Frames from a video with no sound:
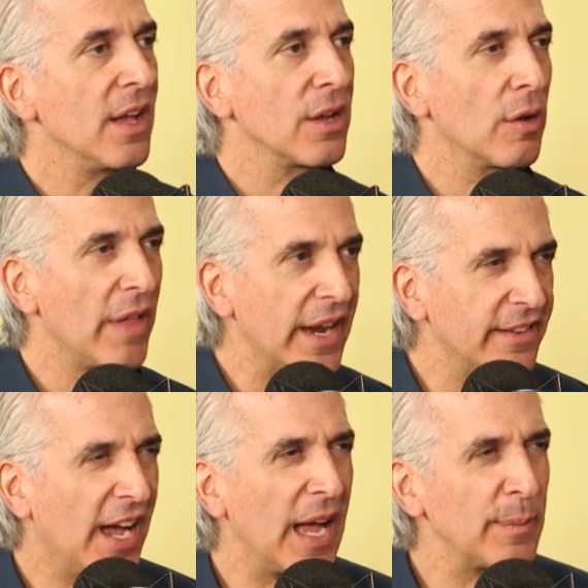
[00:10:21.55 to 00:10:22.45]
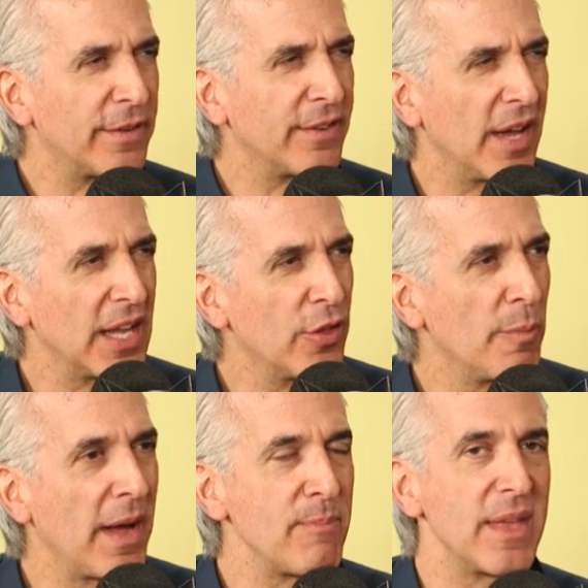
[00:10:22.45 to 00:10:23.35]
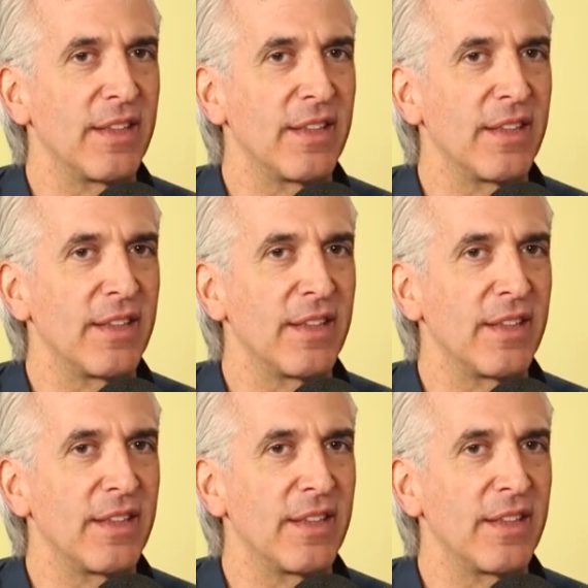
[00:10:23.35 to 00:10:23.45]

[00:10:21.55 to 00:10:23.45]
You know, a lot of times, like, there might be